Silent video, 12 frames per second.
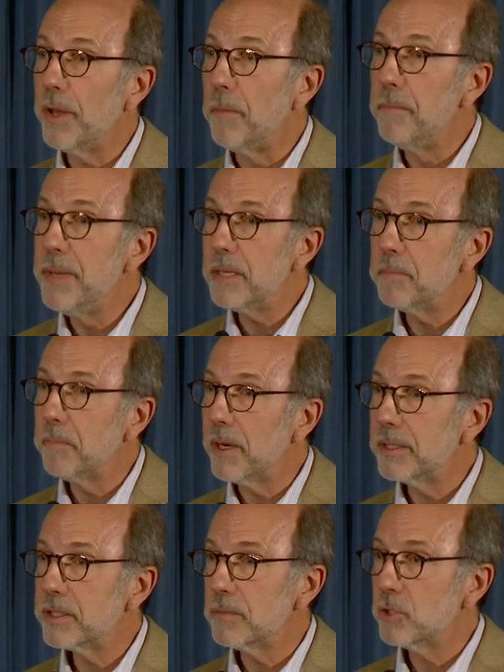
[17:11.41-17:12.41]
a bit
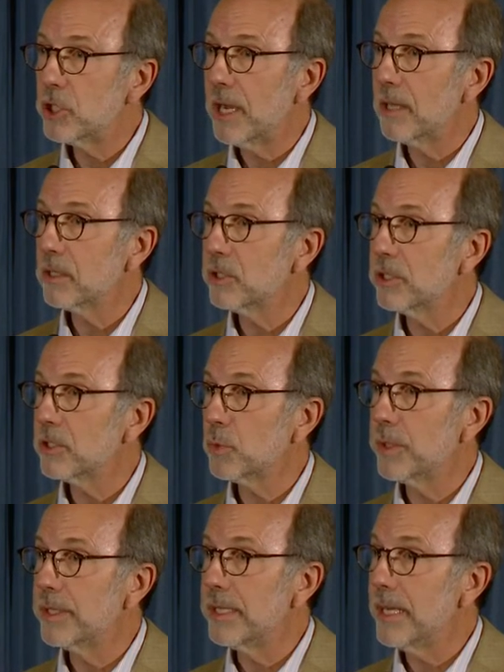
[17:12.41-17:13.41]
by some challenges
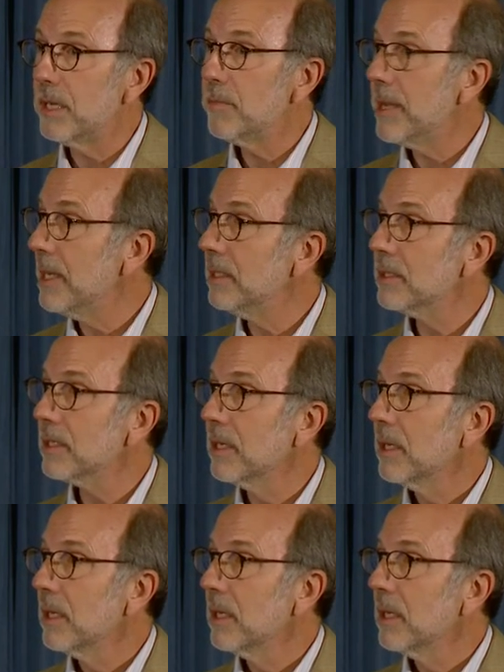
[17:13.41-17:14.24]
with the database.